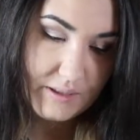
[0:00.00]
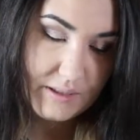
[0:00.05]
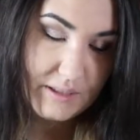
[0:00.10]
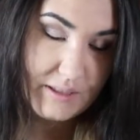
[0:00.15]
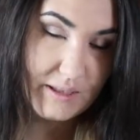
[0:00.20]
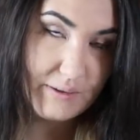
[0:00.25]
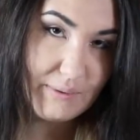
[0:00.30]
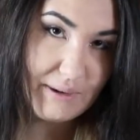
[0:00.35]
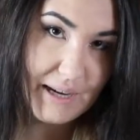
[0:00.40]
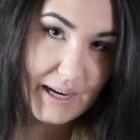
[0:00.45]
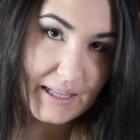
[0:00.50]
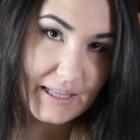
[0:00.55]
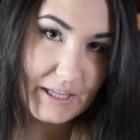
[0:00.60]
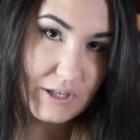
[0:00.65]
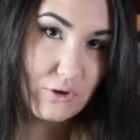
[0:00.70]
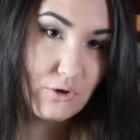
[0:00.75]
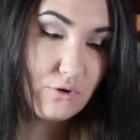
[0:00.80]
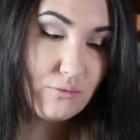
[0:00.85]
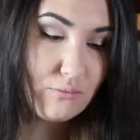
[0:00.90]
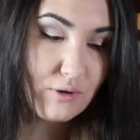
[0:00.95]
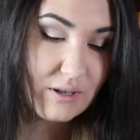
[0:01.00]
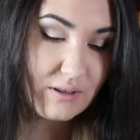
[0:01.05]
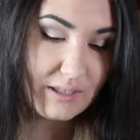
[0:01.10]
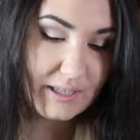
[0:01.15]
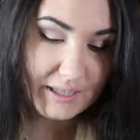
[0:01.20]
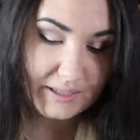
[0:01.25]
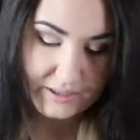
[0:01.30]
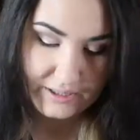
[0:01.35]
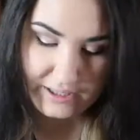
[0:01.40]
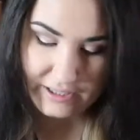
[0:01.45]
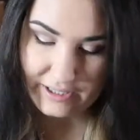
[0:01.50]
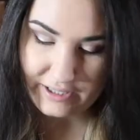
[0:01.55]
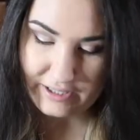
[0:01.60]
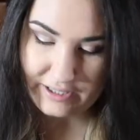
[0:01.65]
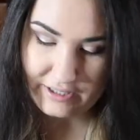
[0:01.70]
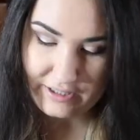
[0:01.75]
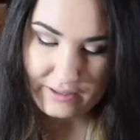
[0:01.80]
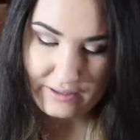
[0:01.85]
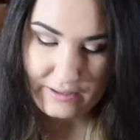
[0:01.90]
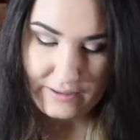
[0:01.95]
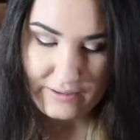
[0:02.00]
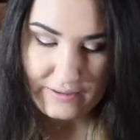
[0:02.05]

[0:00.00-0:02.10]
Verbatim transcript: See, we got like two more things in here.